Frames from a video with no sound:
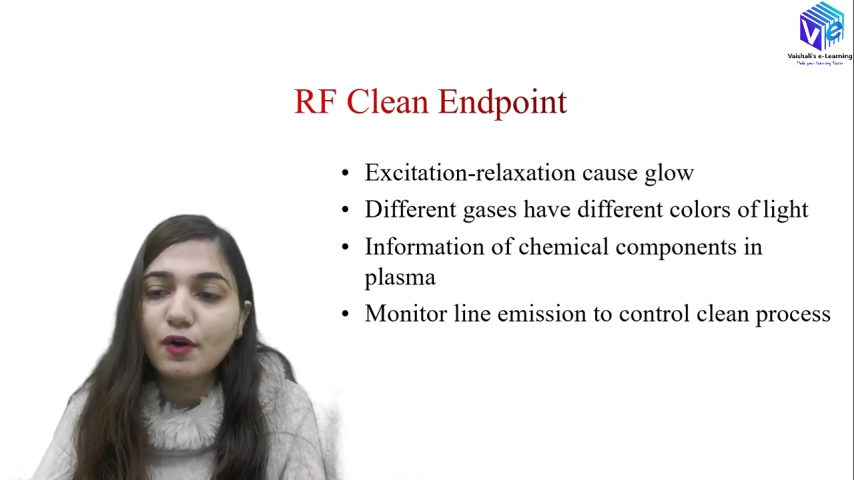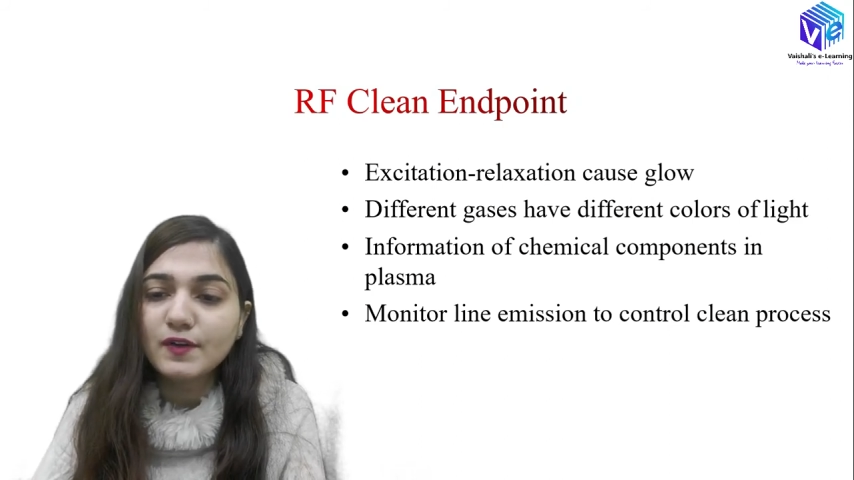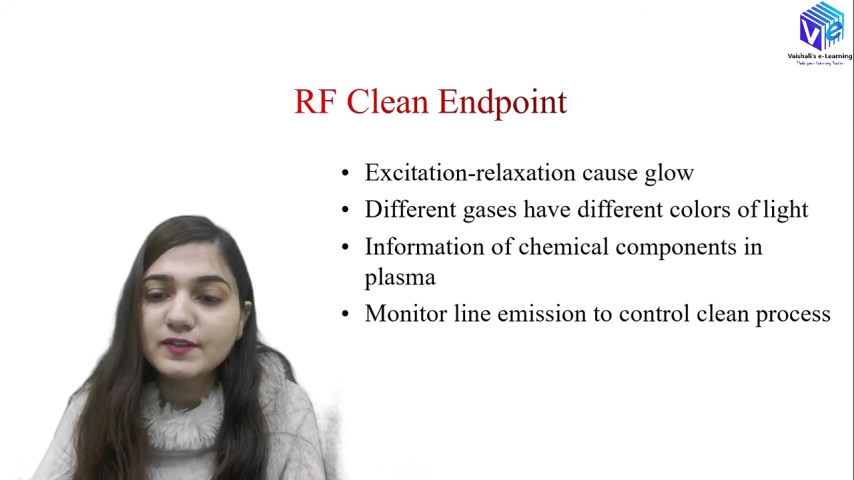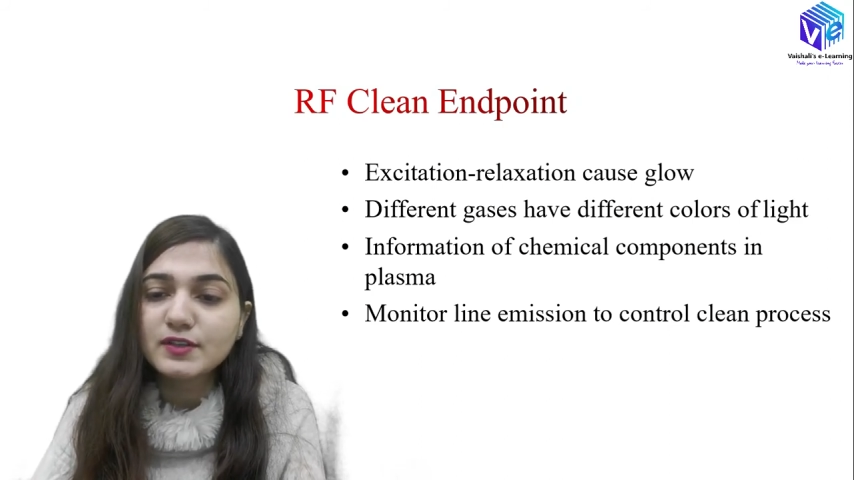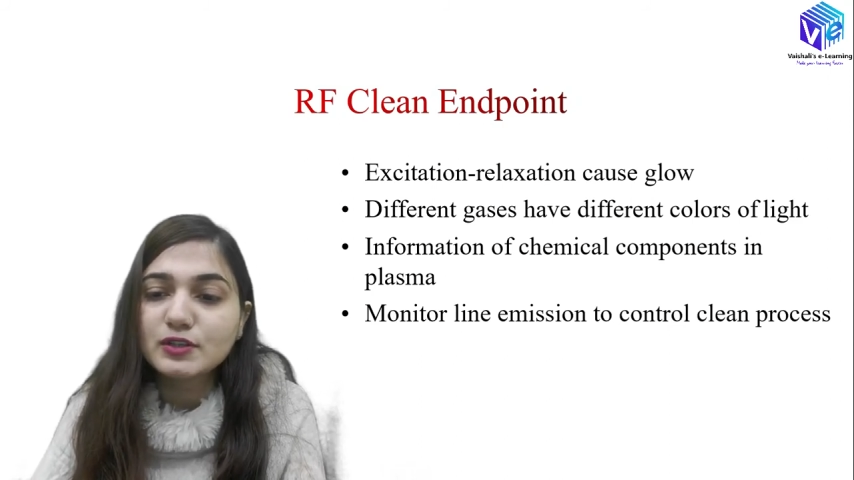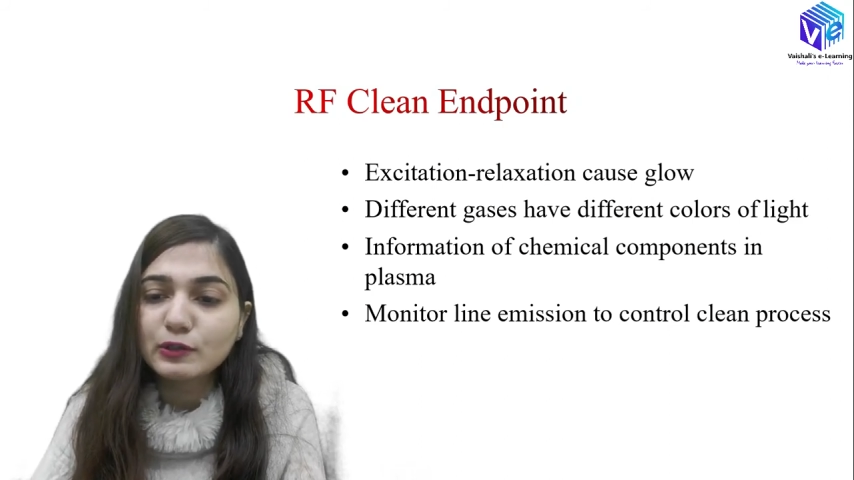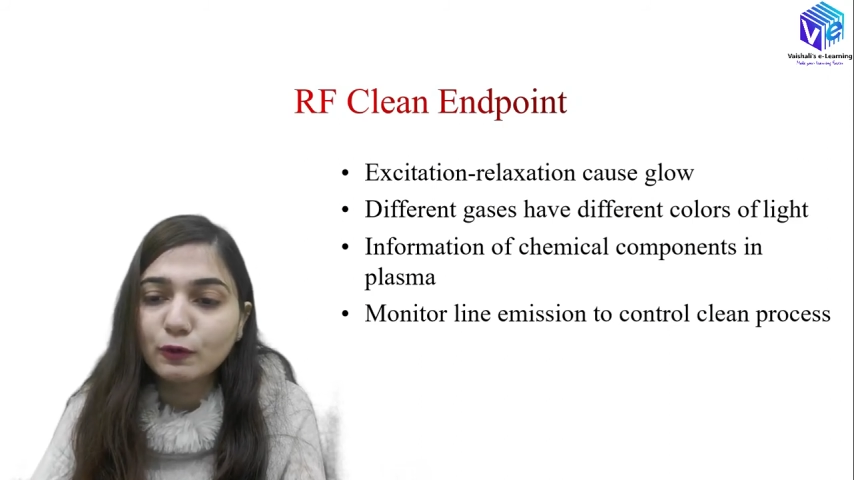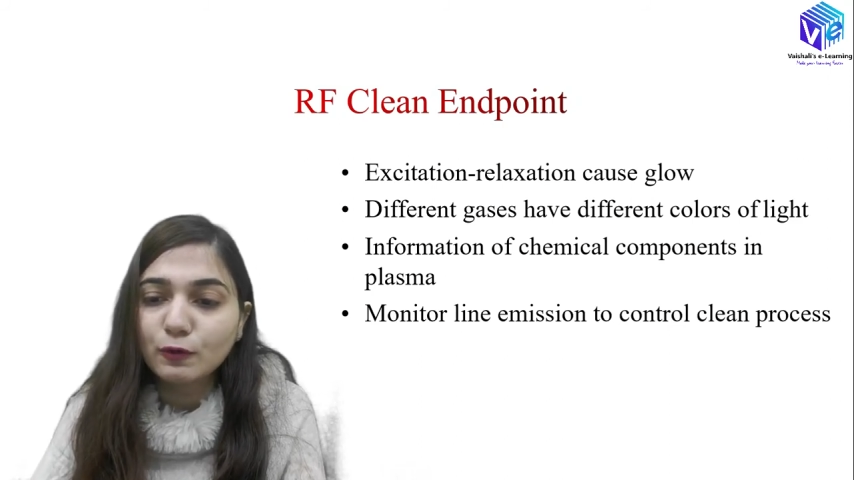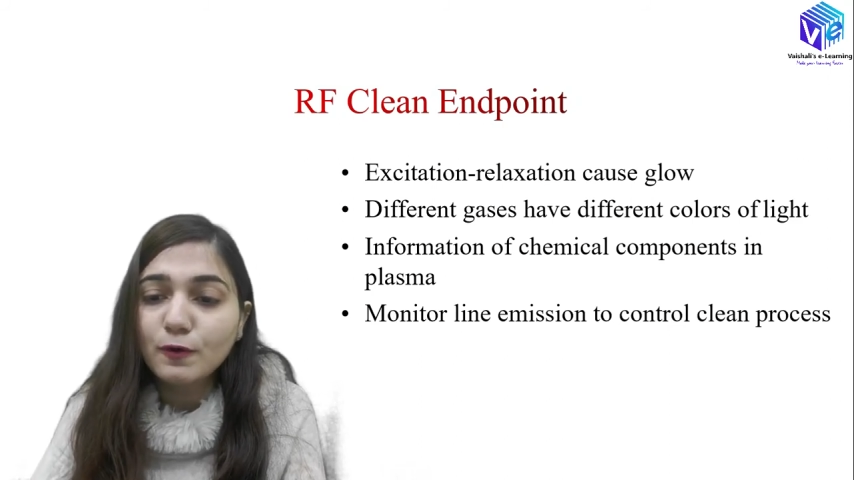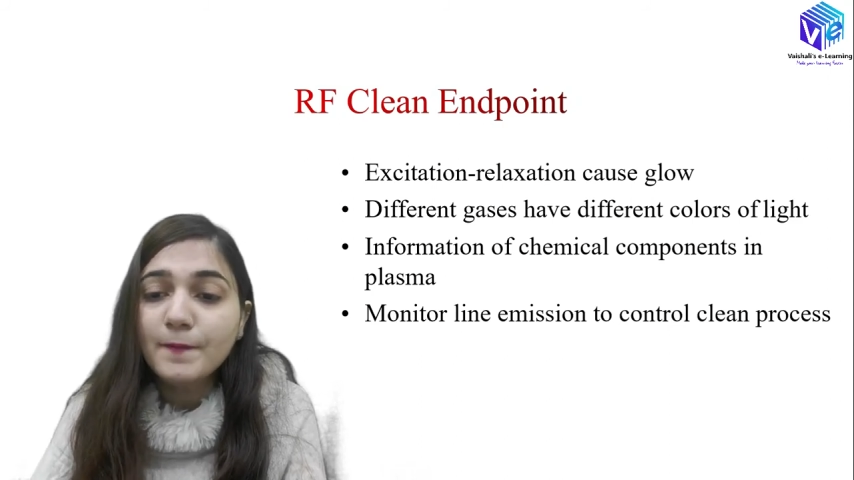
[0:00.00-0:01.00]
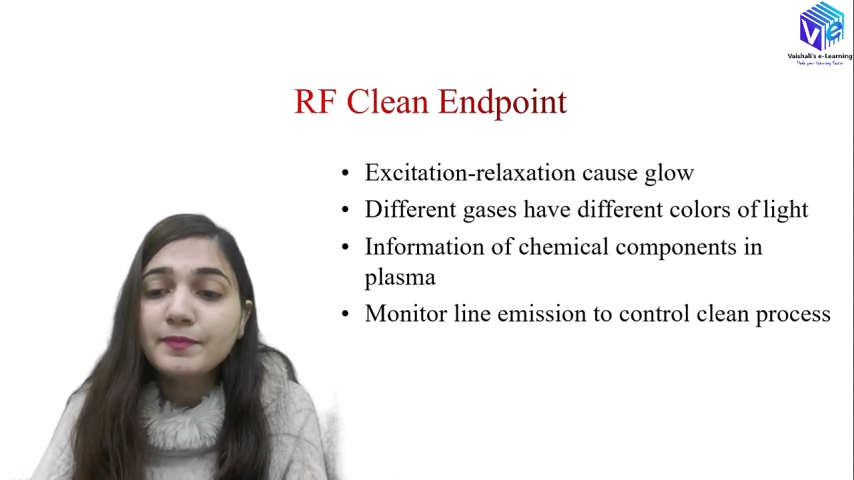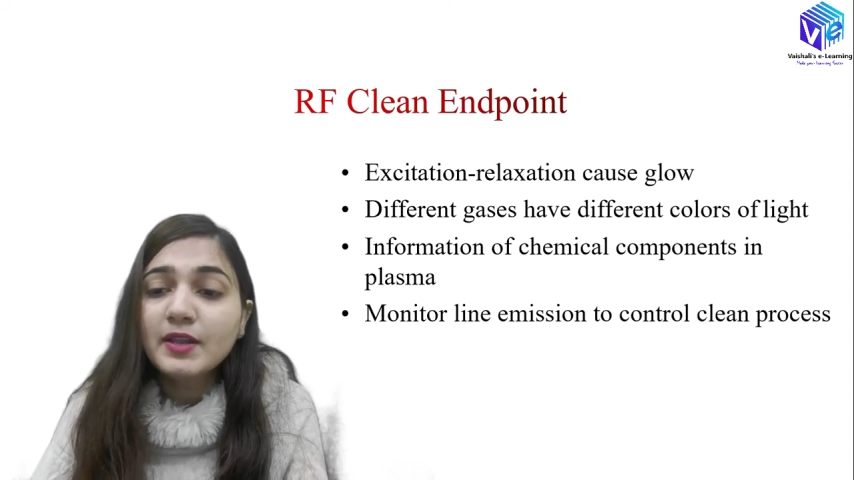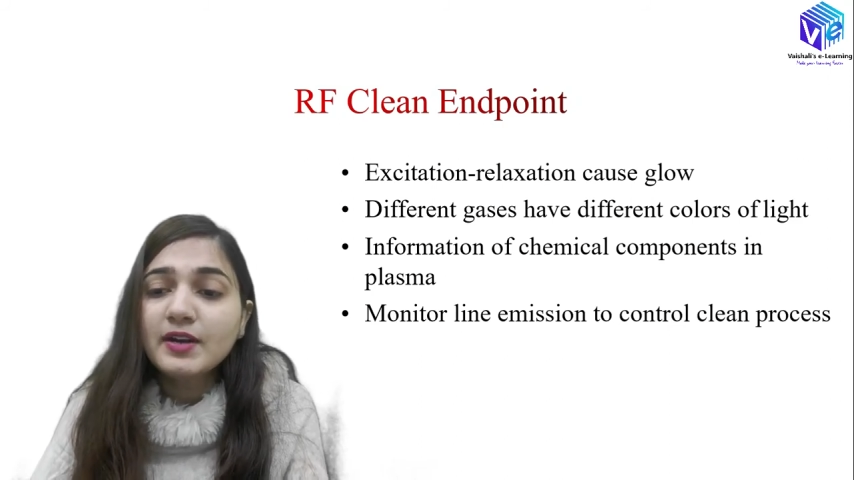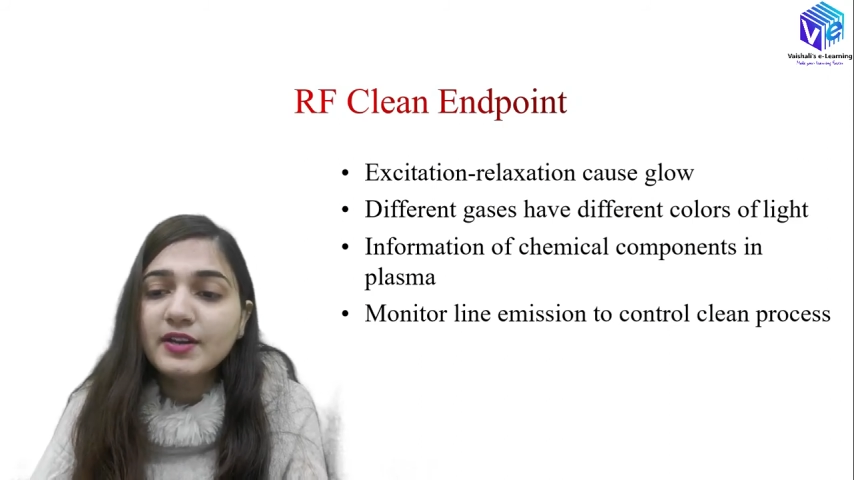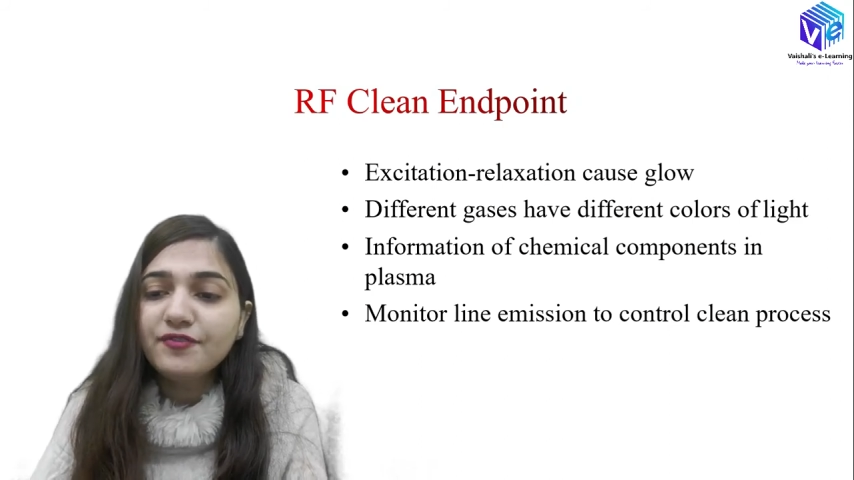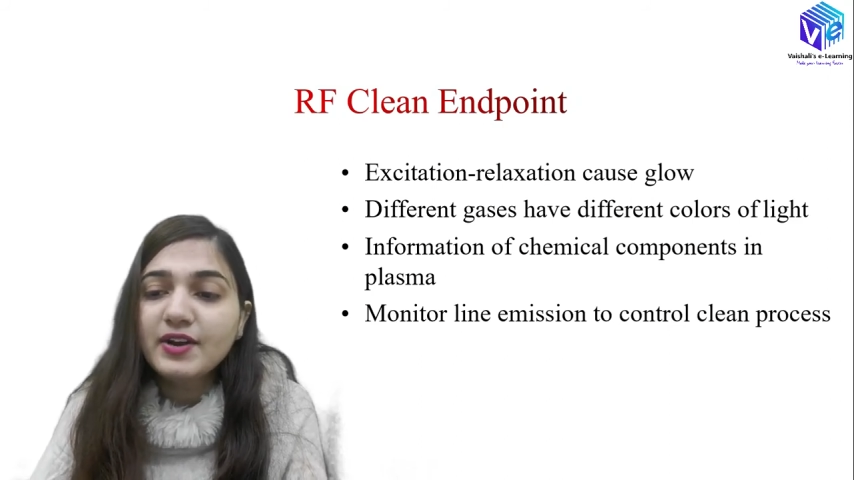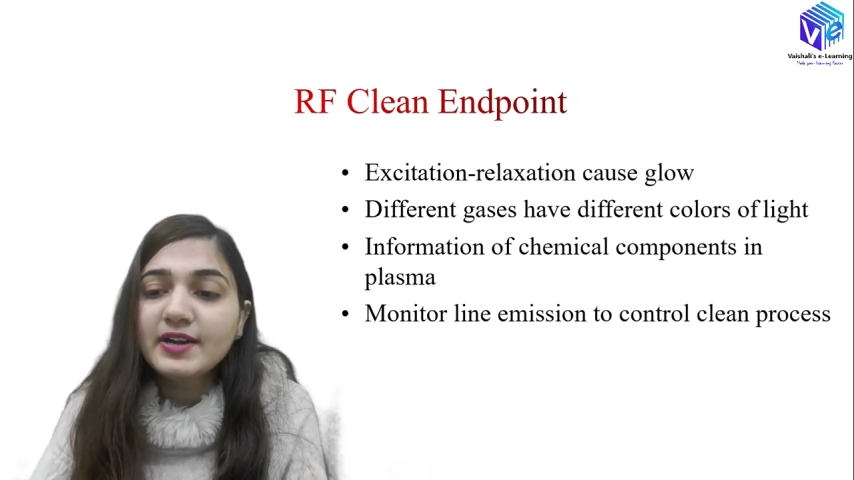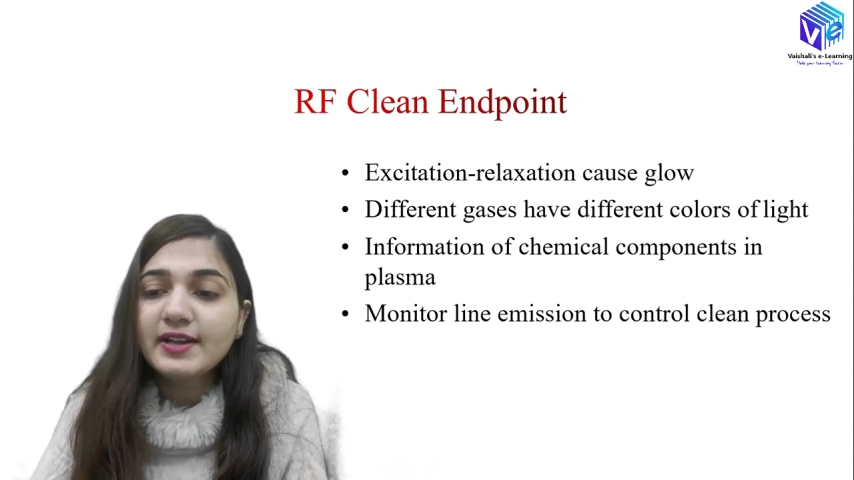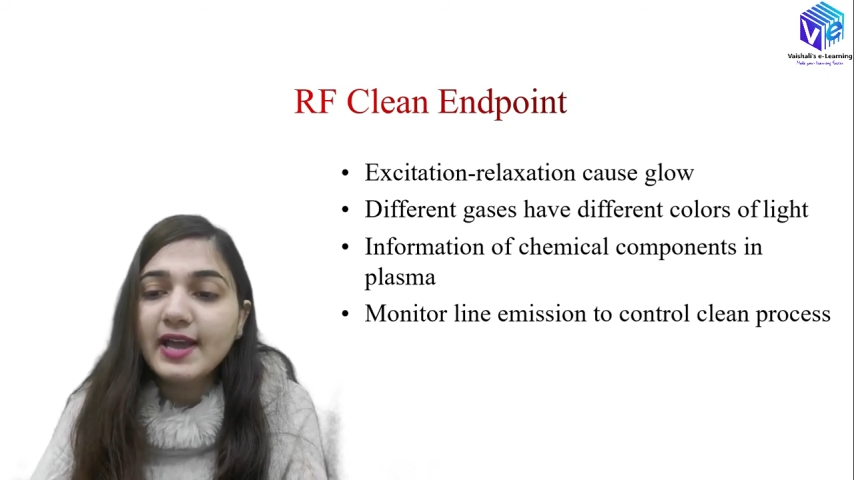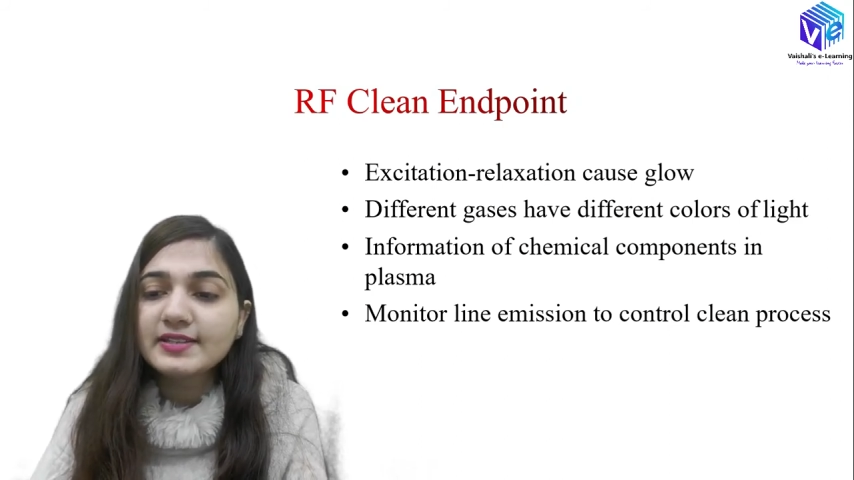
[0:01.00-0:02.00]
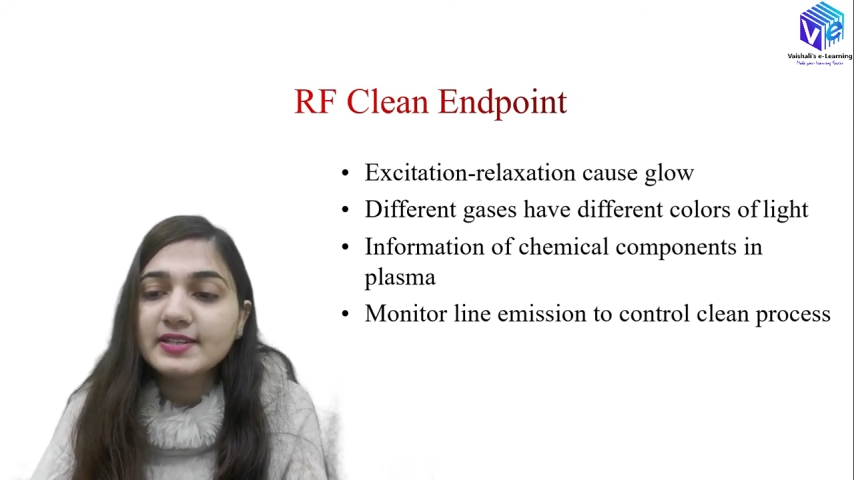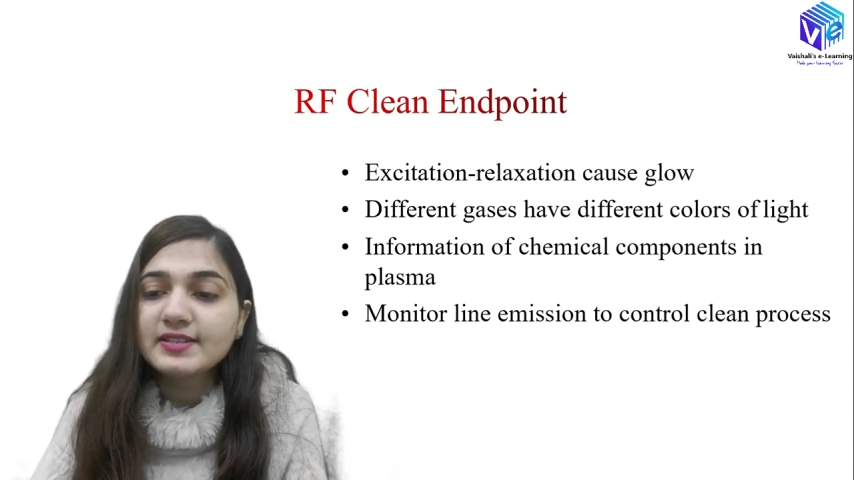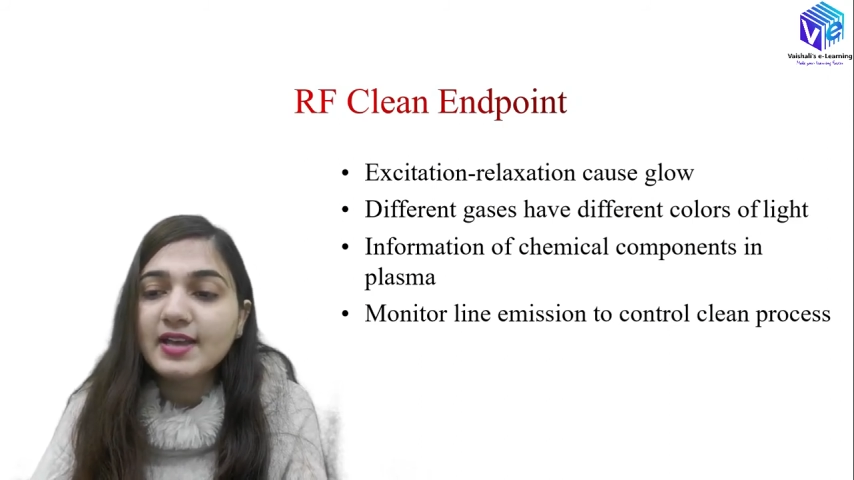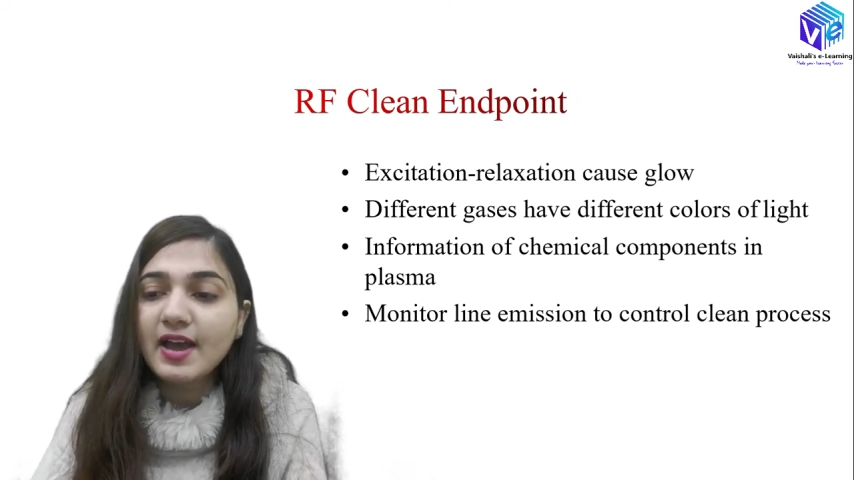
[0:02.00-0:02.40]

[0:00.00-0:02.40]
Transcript: causes glow. Different gases